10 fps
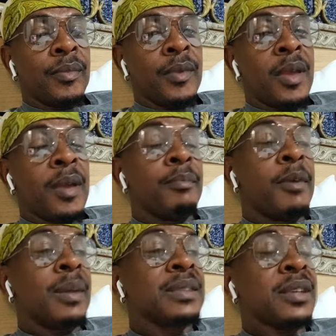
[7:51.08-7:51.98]
Remember,
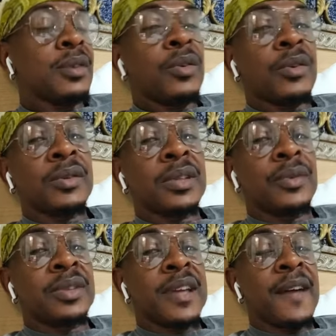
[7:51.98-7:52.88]
say, come, come tell me,
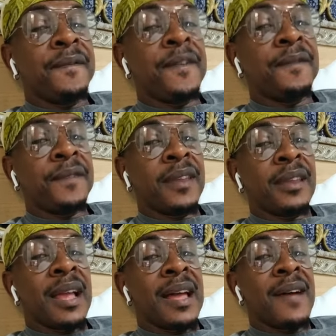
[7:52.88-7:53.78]
say, $15, $5,
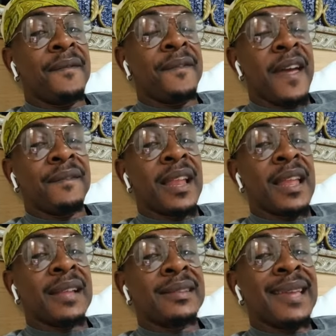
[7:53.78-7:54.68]

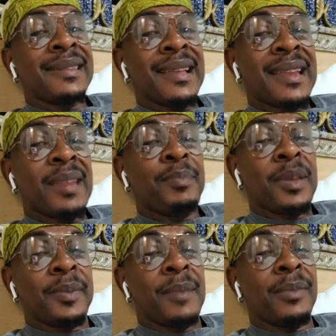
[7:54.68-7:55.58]
and $10 the people
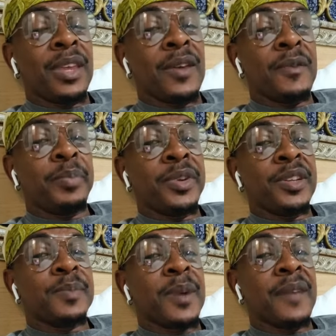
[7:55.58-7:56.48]
them give for preach
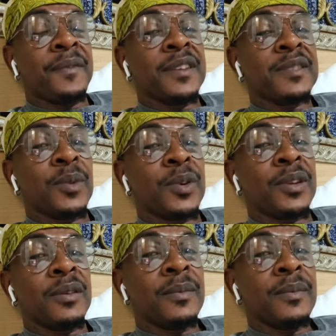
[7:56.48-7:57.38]
by Facebook, you know.
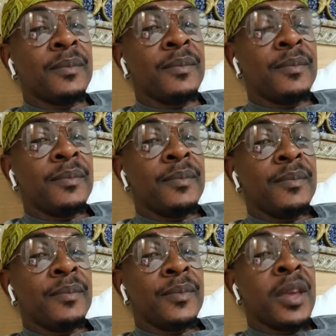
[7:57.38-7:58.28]

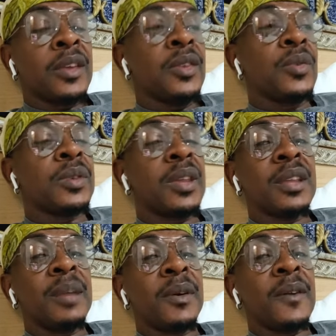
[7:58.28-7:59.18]
You think them
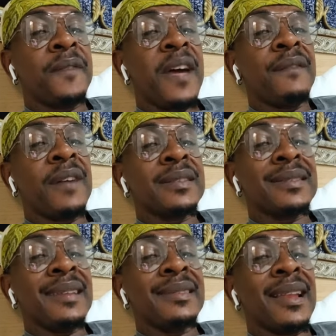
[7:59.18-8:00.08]
look at 5 and
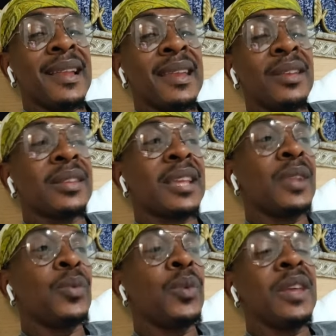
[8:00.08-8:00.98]
$10 there. You tell
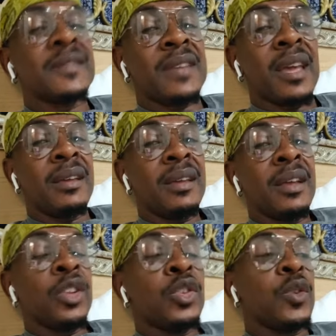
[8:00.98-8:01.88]
we, say,
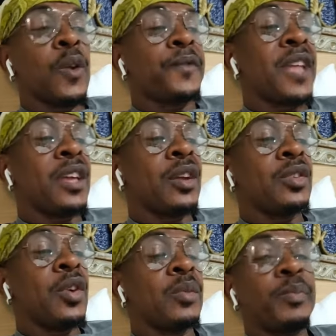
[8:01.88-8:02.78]
Enough time you
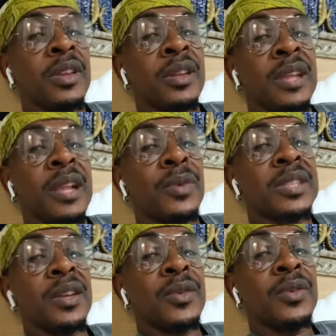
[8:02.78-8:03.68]
done, you tell we say
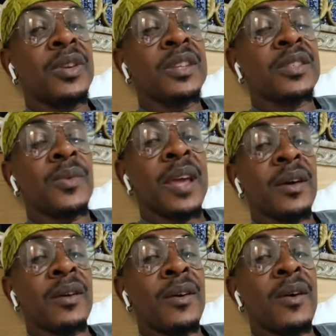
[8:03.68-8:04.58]
the reason why you
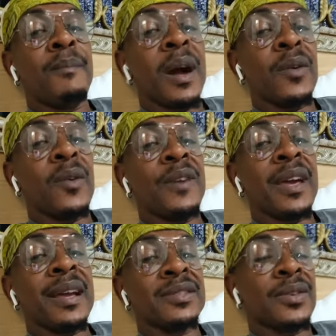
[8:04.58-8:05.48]
come back over here
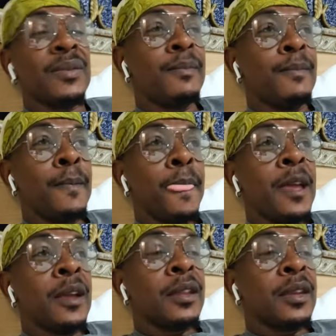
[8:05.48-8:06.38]
so.
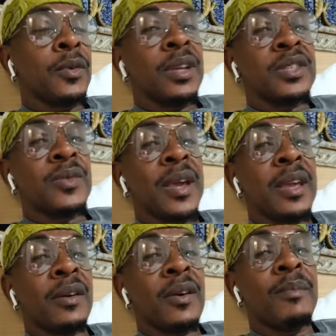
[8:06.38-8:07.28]
The reason why you
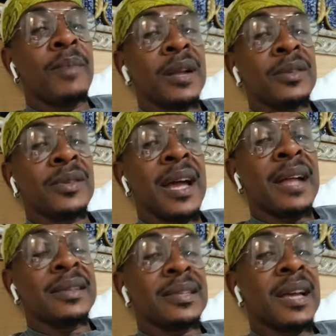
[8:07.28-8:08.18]
come back to
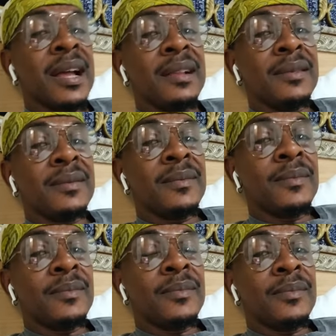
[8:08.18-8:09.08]
dancehall.
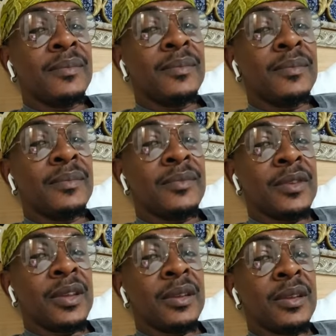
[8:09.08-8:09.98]

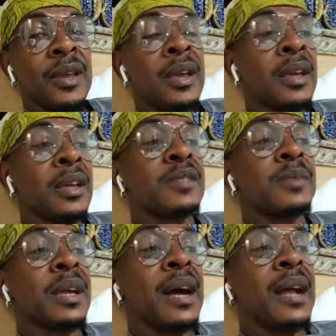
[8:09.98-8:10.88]
zin is
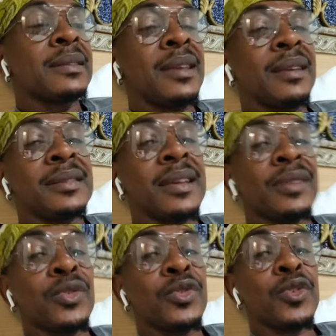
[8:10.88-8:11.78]
because things get
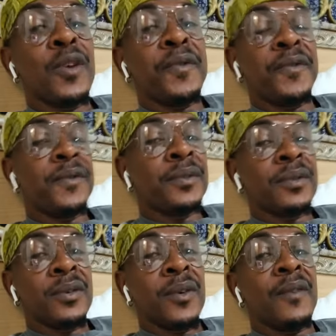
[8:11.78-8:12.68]
rough
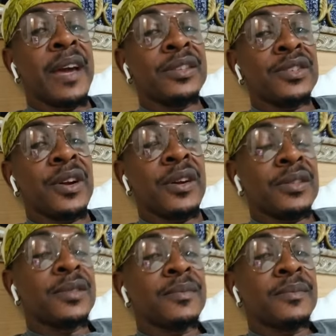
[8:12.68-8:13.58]
over a church.
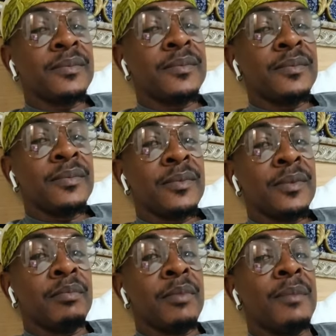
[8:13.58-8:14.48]

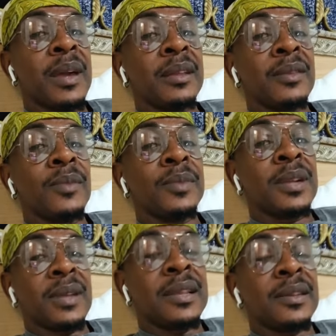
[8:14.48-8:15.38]
Remember you come tell me
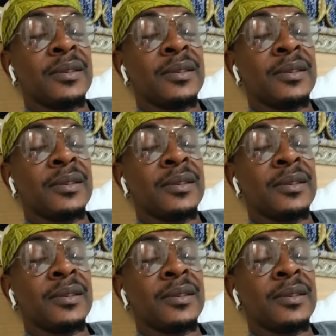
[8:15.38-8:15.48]
that you know.